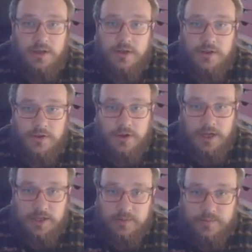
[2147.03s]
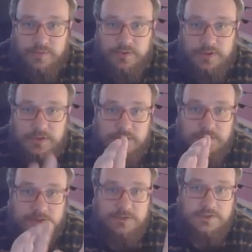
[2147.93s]
the help
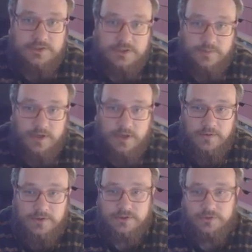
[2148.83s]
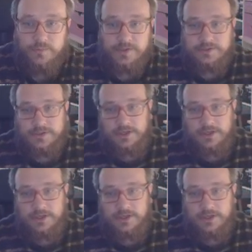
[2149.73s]
system here is all built in.